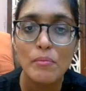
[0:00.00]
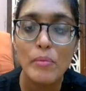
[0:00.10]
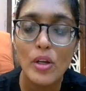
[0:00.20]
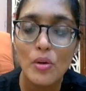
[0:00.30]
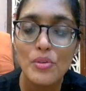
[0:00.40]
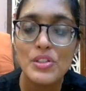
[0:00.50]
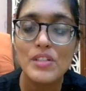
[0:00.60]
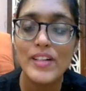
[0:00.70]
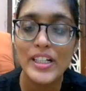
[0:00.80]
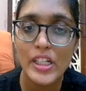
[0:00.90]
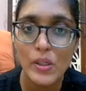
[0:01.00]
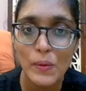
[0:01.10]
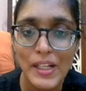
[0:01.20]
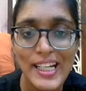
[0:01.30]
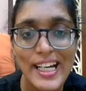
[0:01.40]
Because the
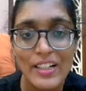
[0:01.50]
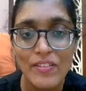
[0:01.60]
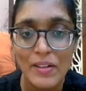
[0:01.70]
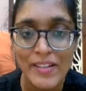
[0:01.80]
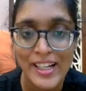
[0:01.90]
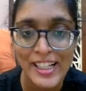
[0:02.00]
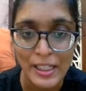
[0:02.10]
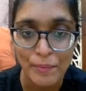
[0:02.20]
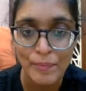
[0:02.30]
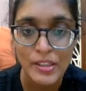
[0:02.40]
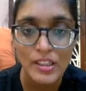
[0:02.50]
ventricular rate will vary,